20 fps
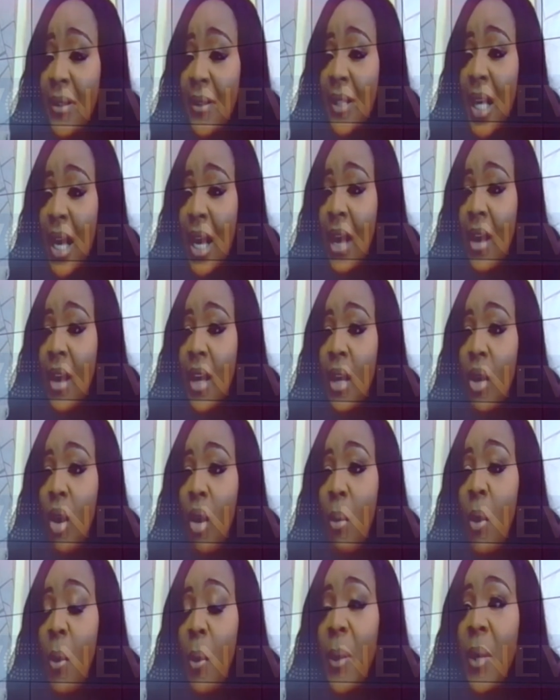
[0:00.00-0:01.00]
A lot more
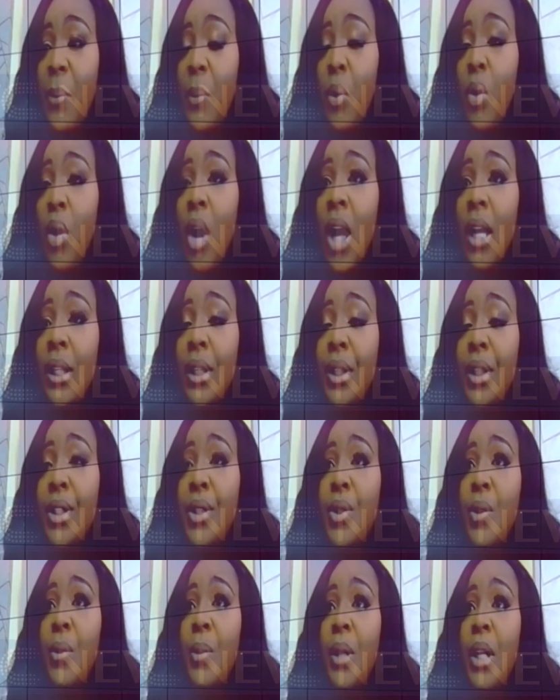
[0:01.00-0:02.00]
people are going to
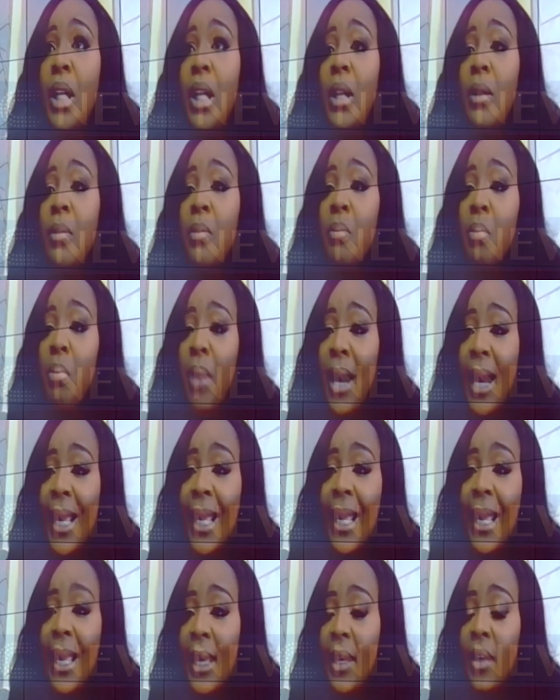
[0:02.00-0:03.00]
be
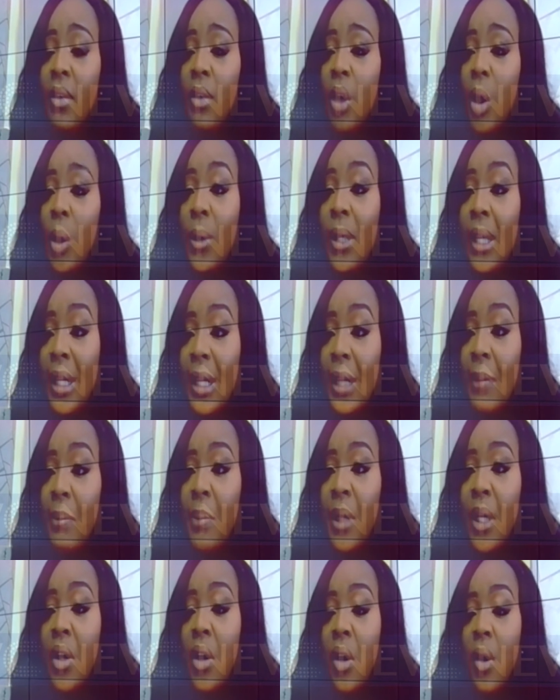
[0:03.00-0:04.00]
buying locally
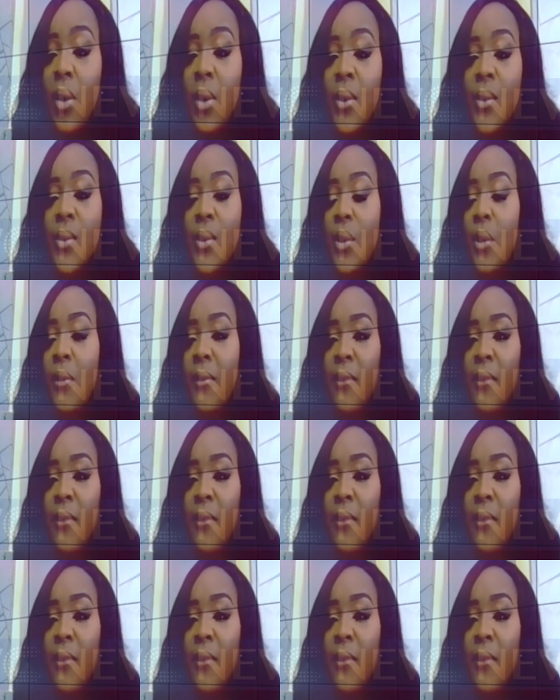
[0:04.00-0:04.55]
because of